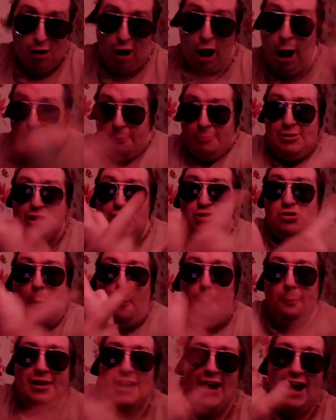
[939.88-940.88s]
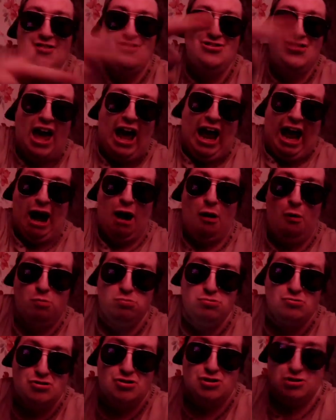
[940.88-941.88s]
MC Thompson in the
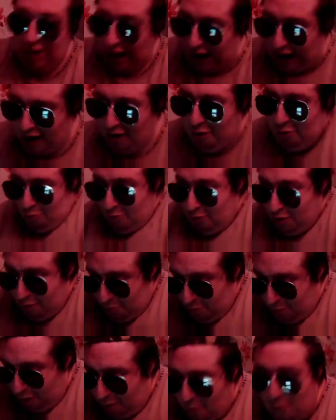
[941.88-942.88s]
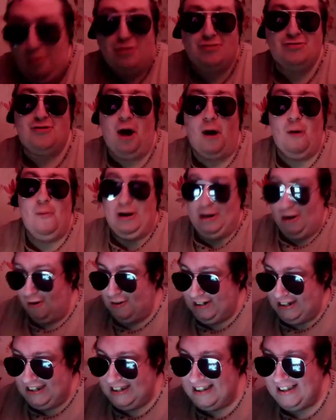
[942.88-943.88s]
house. Ah, whoa, whoa, what's going
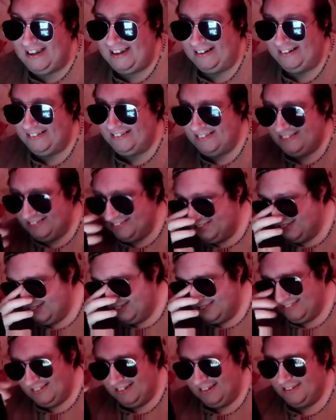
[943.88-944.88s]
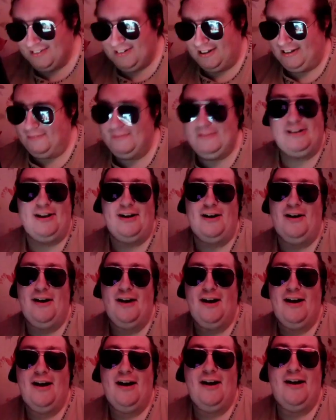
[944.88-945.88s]
on here? So I didn't mean to
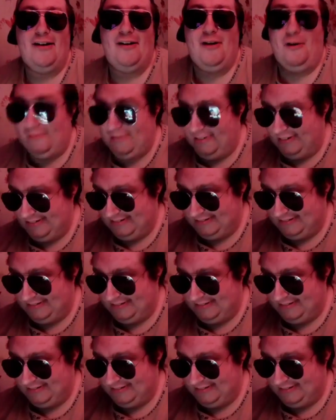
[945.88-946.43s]
come here.